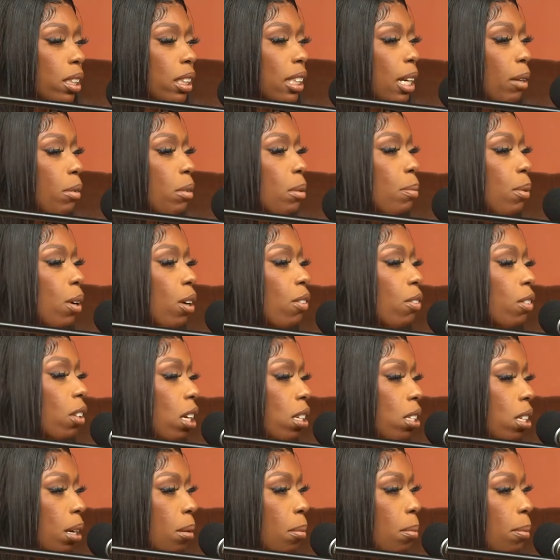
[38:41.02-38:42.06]
Like, we both
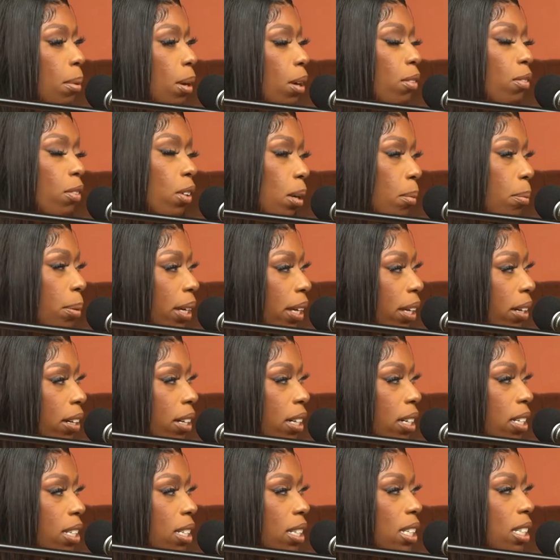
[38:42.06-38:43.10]
lost both our
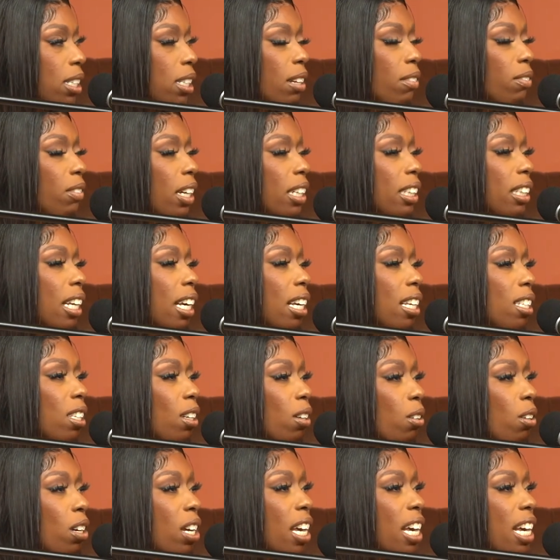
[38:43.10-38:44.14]
parents and stuff like that.
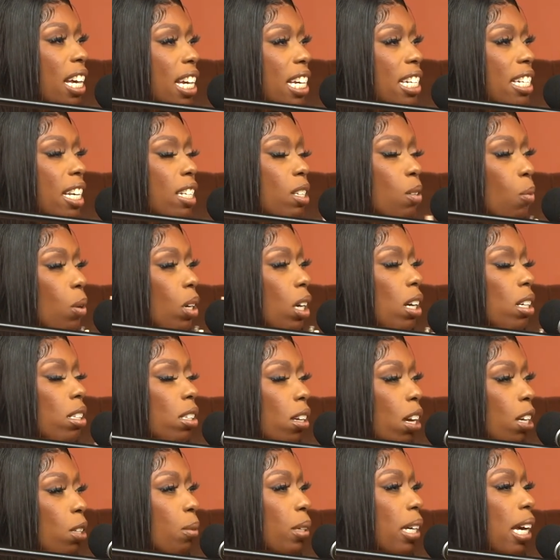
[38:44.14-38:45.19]
So it's just one of our
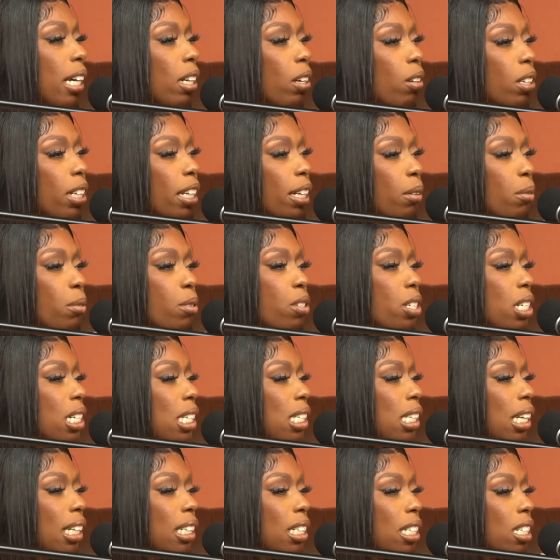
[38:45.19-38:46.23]
songs we got on there, we just
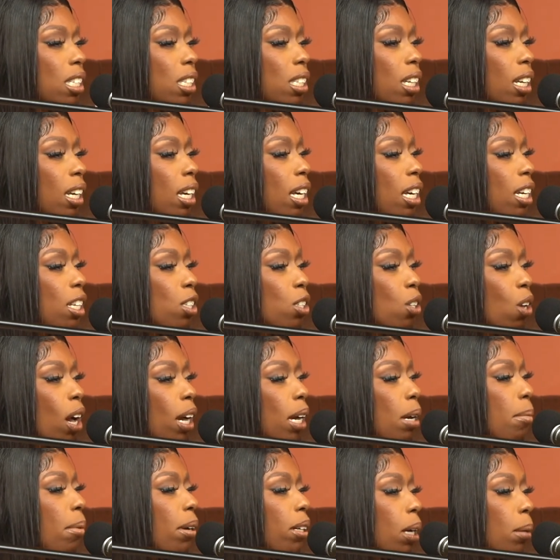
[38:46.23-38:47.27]
talk
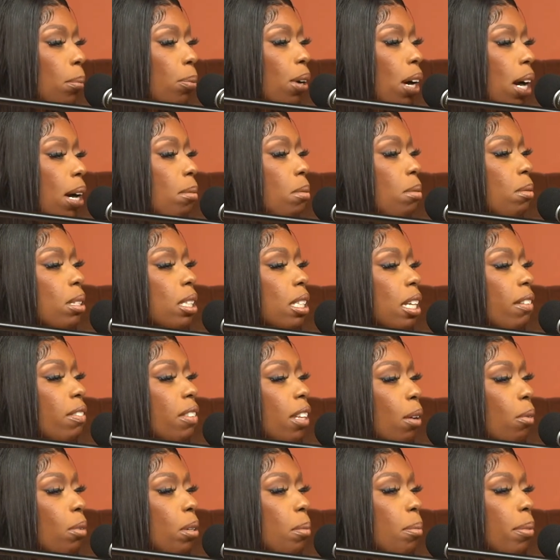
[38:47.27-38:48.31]
about our problems, stuff
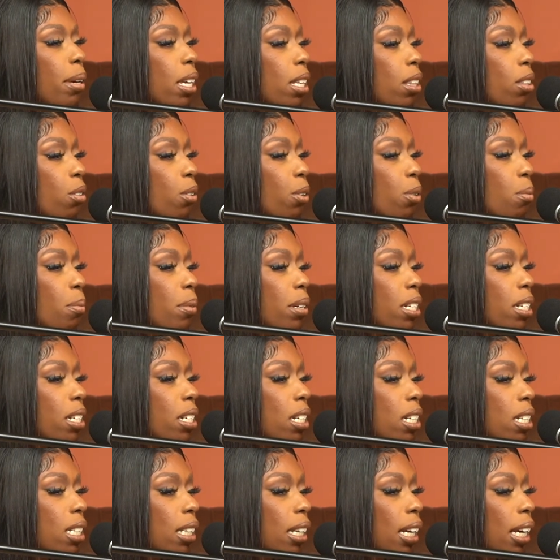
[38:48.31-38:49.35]
that we've been through, but it's
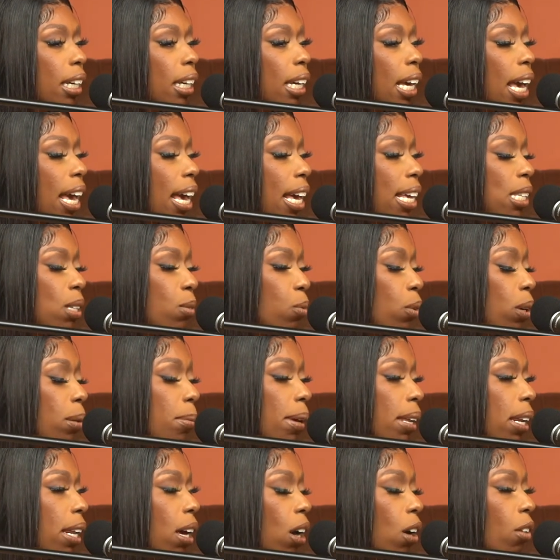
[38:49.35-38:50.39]
just like as
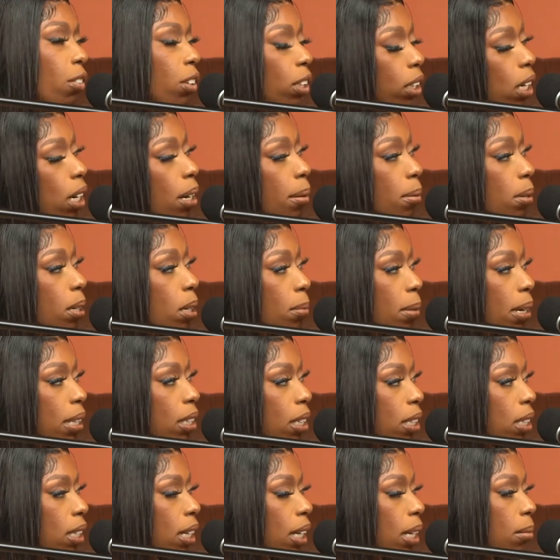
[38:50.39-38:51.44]
women and overcoming them at
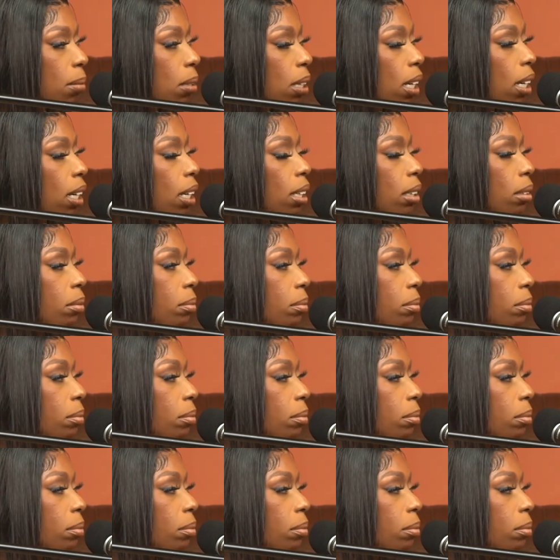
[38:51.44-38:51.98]
the same time.